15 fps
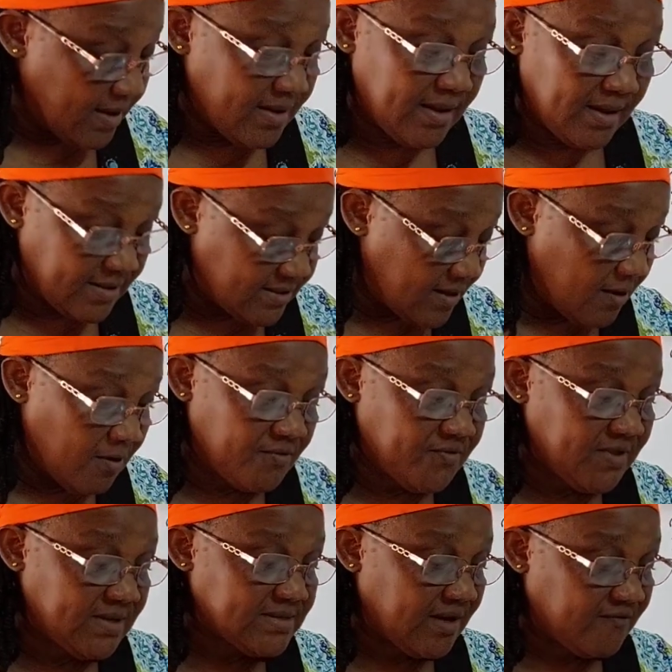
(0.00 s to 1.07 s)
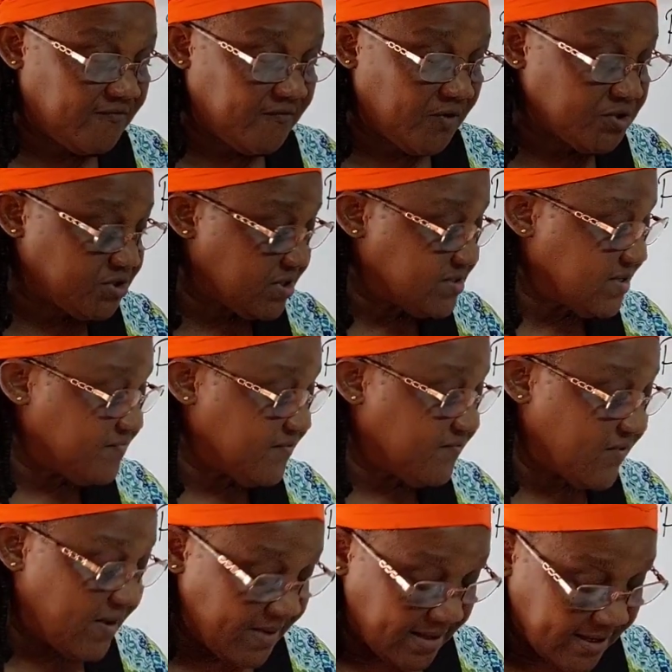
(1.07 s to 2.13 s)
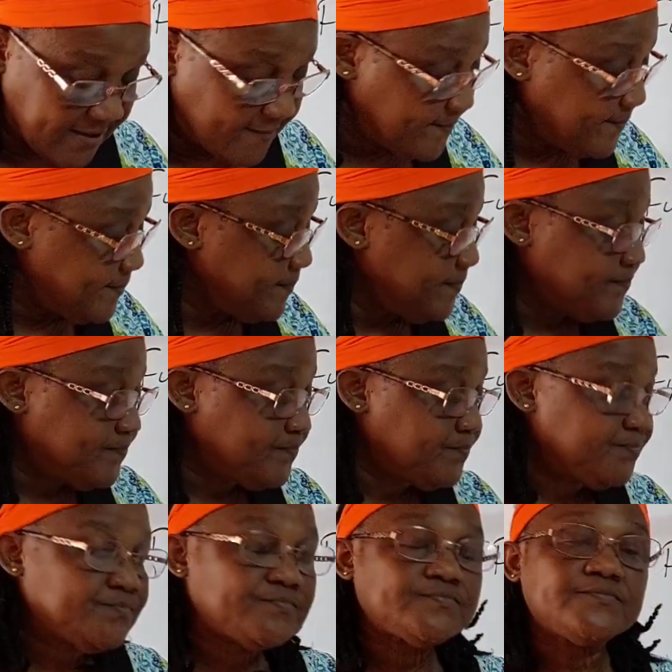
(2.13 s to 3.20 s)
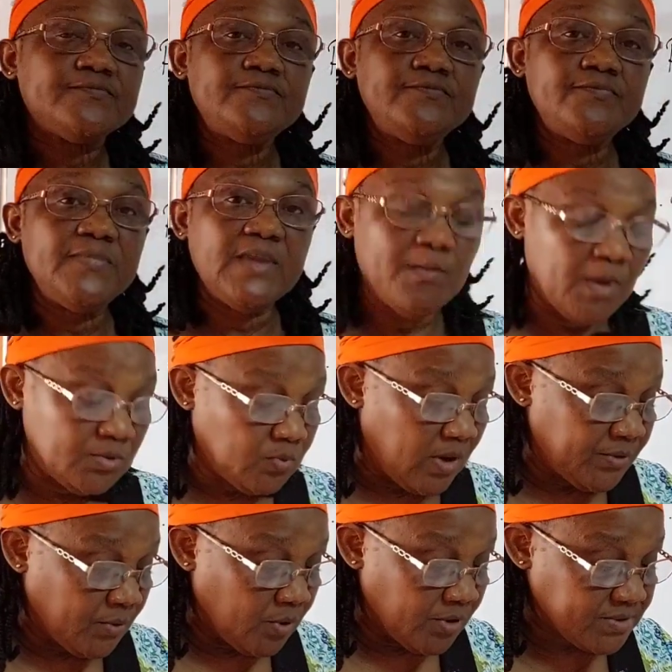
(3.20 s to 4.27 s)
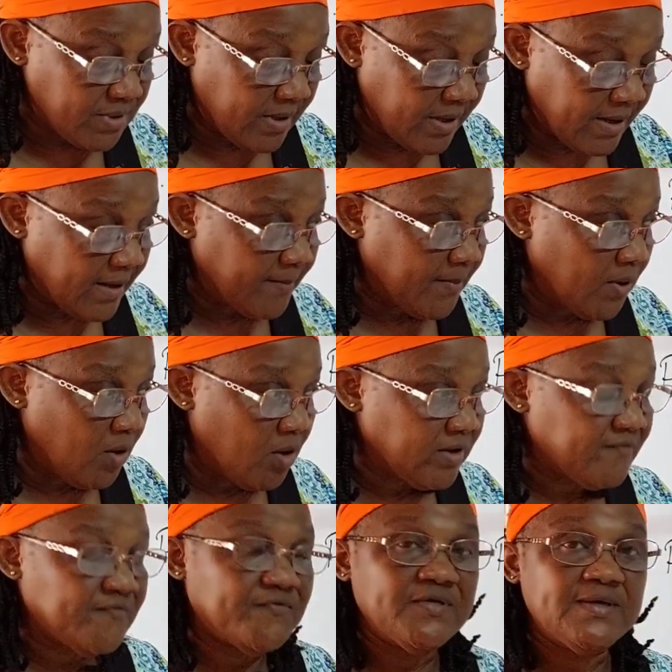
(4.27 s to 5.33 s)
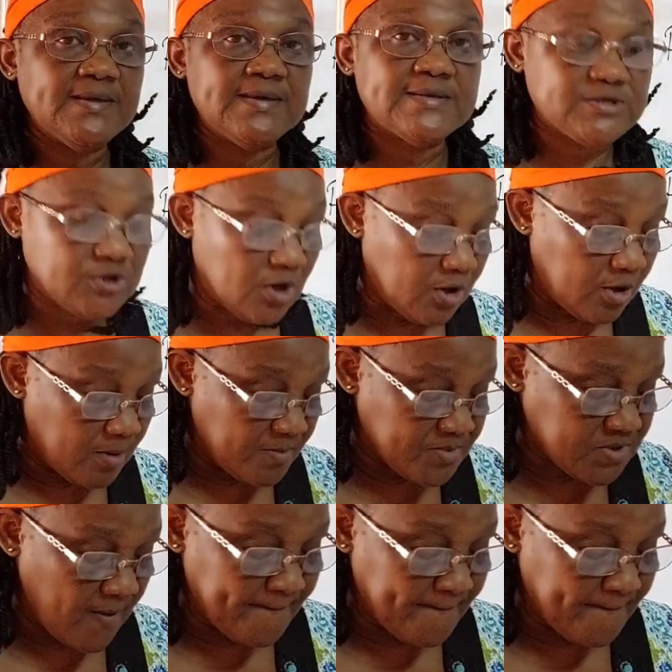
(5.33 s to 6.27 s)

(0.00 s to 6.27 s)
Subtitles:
Yeah, all these are functions of the family. But what do all of these terms